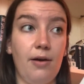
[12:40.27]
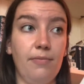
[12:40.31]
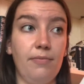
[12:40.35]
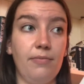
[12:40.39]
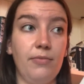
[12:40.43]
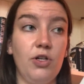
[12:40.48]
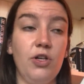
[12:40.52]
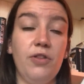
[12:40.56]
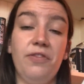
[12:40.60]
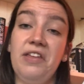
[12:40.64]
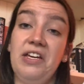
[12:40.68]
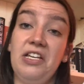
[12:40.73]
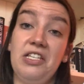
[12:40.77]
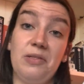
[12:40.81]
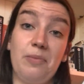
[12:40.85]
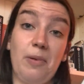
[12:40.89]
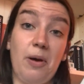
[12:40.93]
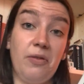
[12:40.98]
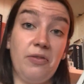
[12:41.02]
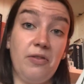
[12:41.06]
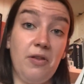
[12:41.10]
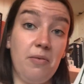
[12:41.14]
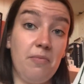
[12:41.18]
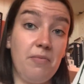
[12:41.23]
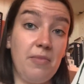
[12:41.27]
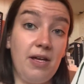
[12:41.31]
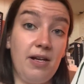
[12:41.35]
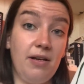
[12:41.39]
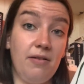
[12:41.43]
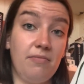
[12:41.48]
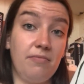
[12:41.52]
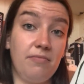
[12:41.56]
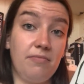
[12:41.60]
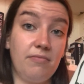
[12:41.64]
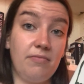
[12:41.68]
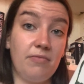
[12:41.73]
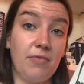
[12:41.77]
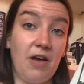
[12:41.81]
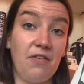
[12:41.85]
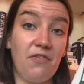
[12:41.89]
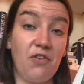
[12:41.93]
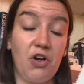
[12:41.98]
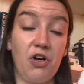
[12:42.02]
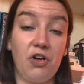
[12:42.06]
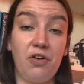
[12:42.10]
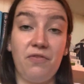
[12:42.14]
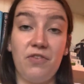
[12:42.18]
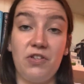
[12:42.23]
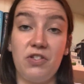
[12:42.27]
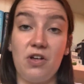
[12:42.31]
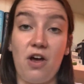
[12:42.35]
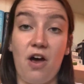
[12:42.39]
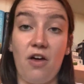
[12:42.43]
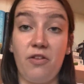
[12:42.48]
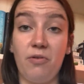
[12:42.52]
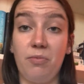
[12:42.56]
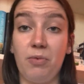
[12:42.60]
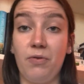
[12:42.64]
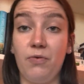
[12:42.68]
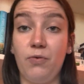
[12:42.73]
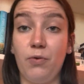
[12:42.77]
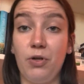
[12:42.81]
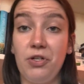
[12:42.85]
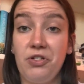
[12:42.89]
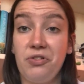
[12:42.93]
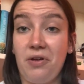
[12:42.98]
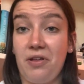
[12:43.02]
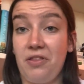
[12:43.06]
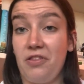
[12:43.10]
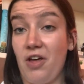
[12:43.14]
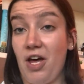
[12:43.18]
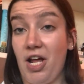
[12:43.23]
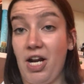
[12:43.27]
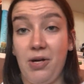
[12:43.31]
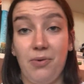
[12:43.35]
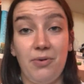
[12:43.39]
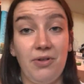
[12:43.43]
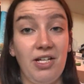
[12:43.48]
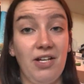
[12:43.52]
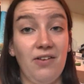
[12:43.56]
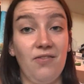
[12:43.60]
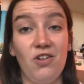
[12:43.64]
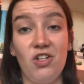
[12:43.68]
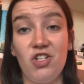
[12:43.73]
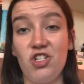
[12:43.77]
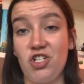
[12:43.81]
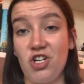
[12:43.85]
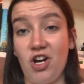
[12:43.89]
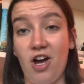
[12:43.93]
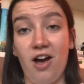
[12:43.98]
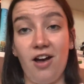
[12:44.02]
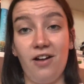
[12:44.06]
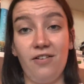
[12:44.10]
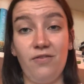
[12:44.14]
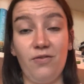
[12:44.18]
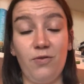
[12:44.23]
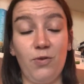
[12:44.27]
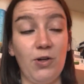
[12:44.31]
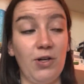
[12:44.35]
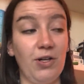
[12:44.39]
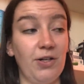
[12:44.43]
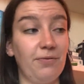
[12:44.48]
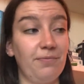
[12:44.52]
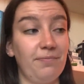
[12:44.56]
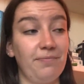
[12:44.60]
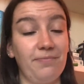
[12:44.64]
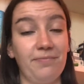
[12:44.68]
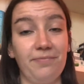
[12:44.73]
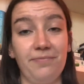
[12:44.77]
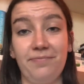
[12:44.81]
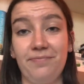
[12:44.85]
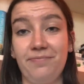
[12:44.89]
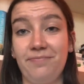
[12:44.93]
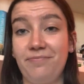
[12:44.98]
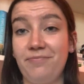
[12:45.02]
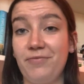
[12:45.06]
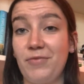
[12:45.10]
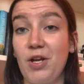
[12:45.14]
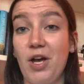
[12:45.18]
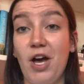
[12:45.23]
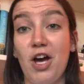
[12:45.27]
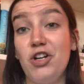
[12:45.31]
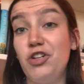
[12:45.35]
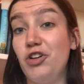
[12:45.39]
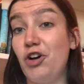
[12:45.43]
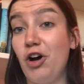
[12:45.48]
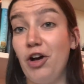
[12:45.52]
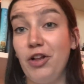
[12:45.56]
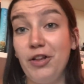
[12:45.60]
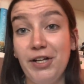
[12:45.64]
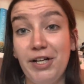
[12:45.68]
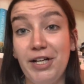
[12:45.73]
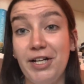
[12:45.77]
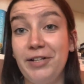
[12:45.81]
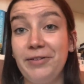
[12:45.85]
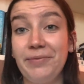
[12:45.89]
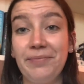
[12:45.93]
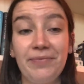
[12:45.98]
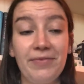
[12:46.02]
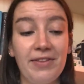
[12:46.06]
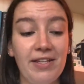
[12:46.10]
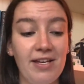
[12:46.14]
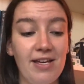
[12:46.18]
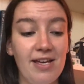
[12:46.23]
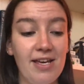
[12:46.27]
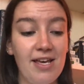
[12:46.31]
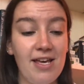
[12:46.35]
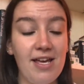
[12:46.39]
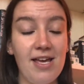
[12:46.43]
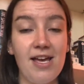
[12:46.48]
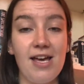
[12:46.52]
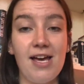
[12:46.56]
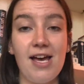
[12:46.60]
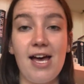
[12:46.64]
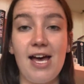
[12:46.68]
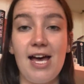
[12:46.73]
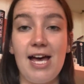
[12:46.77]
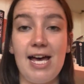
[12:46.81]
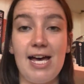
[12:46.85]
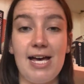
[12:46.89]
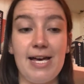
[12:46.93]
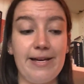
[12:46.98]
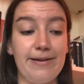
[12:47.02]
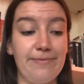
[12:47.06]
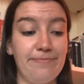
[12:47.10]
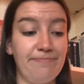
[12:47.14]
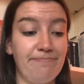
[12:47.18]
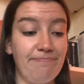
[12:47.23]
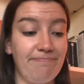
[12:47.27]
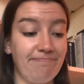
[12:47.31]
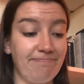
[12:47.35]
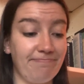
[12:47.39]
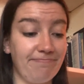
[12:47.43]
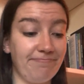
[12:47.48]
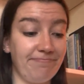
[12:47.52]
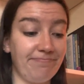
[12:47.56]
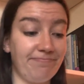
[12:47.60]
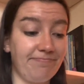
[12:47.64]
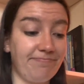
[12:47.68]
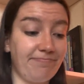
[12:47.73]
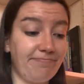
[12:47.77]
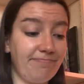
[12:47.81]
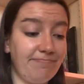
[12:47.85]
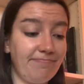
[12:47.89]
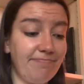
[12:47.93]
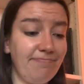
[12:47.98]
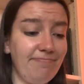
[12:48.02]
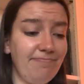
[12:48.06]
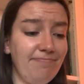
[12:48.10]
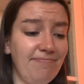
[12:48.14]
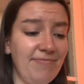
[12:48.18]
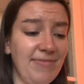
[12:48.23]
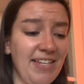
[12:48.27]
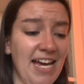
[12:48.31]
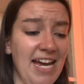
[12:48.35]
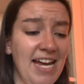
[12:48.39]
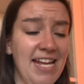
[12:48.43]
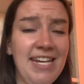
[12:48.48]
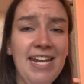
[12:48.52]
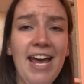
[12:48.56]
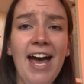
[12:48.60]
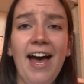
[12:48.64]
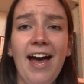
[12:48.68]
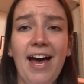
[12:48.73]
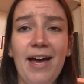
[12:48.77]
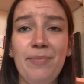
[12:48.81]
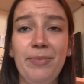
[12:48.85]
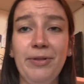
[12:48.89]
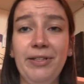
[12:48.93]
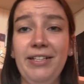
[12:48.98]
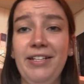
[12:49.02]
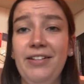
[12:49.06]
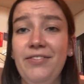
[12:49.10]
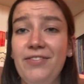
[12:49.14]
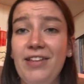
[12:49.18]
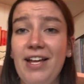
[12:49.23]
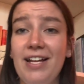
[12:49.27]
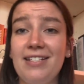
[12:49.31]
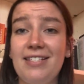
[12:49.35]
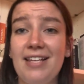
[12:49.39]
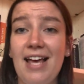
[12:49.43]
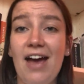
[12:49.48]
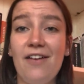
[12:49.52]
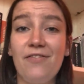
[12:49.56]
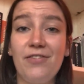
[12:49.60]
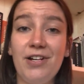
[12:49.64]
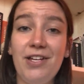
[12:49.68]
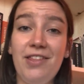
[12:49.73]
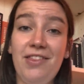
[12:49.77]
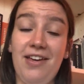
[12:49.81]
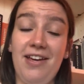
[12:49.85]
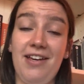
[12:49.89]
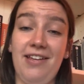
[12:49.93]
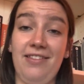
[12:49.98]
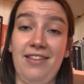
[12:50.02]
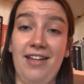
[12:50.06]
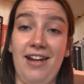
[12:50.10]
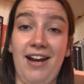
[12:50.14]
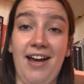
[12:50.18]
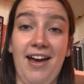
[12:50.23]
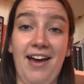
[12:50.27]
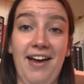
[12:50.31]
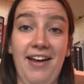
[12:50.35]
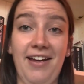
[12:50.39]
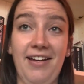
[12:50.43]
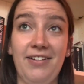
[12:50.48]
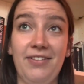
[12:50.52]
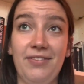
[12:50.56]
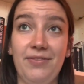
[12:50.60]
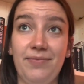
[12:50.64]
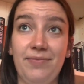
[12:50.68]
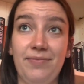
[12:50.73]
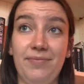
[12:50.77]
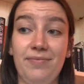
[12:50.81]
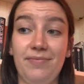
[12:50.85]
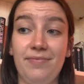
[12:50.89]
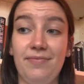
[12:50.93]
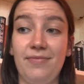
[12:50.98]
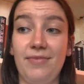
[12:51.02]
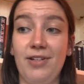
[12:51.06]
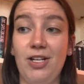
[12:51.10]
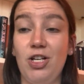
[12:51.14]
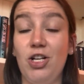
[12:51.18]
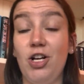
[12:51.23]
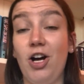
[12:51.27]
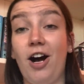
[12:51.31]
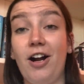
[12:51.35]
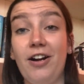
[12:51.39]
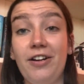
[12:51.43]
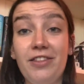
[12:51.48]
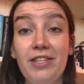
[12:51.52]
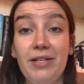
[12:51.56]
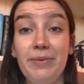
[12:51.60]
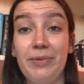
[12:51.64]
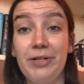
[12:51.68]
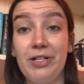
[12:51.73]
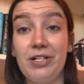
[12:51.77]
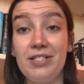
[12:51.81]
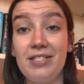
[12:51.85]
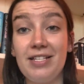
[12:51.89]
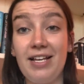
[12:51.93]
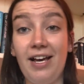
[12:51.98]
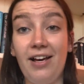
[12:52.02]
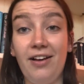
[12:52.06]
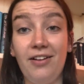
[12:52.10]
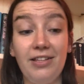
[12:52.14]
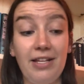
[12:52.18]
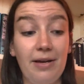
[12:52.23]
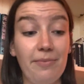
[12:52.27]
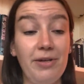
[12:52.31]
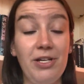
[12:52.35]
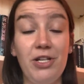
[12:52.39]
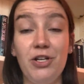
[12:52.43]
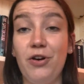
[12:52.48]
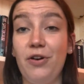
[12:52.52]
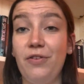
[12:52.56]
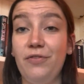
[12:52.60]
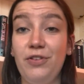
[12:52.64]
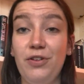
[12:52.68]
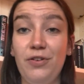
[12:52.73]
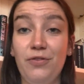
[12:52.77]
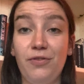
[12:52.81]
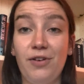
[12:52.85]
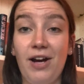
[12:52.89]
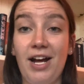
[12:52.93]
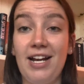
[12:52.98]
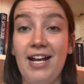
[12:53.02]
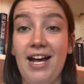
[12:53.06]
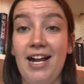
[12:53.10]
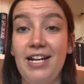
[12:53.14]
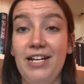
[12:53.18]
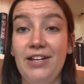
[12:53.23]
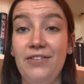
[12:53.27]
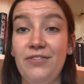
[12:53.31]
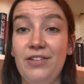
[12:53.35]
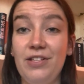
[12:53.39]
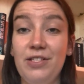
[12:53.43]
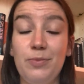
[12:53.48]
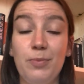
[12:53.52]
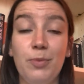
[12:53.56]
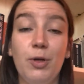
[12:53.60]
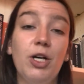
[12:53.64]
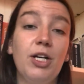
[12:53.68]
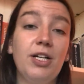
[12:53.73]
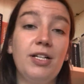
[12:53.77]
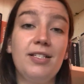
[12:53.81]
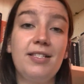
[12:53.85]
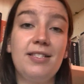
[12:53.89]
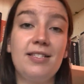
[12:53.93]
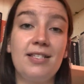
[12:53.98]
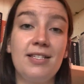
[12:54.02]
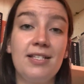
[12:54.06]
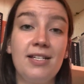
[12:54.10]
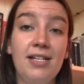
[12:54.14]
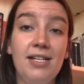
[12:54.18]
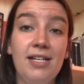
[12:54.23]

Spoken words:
good things about them, and I've heard of this author before, so I thought I would give it a shot for $1. And yeah, I believe that's everything that I got at the book sale. Let me know if you've read any of these books,